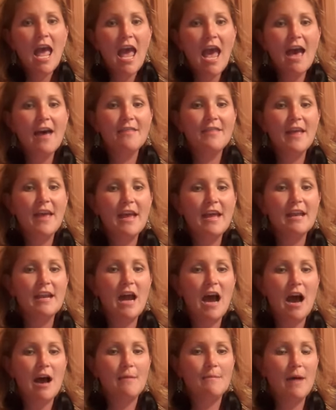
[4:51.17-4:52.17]
and then
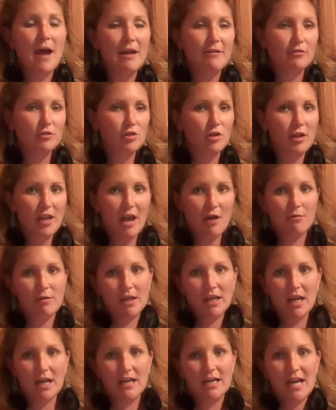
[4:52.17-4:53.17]
I will show you how we
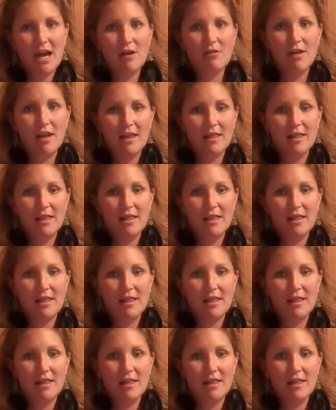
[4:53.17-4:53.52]
cut it out,